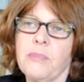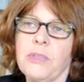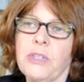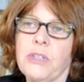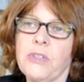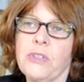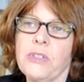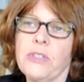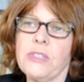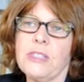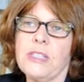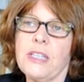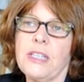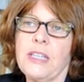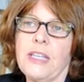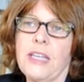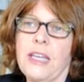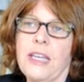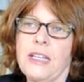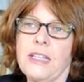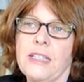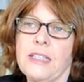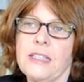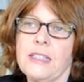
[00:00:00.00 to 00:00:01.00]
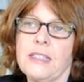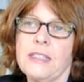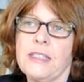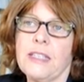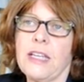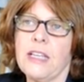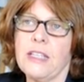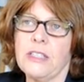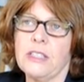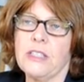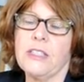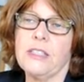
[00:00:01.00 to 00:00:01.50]
because he had
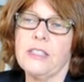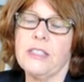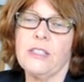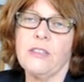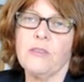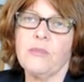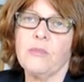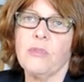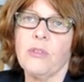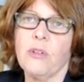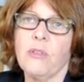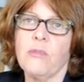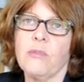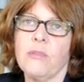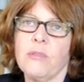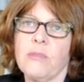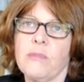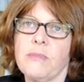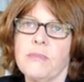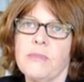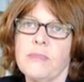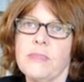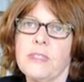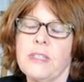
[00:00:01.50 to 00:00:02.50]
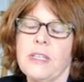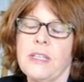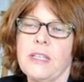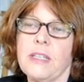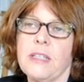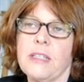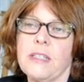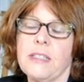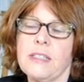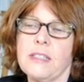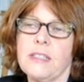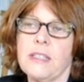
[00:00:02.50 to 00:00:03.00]
such a set of problems
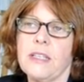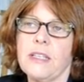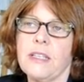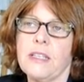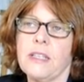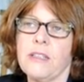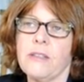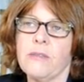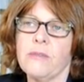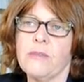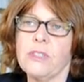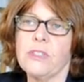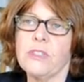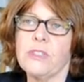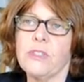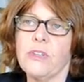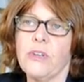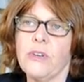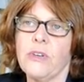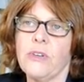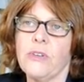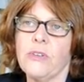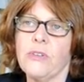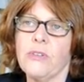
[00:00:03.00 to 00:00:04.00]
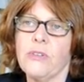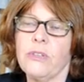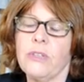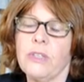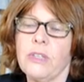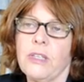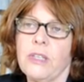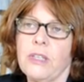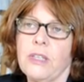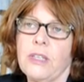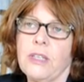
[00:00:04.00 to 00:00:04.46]
and his thinking was so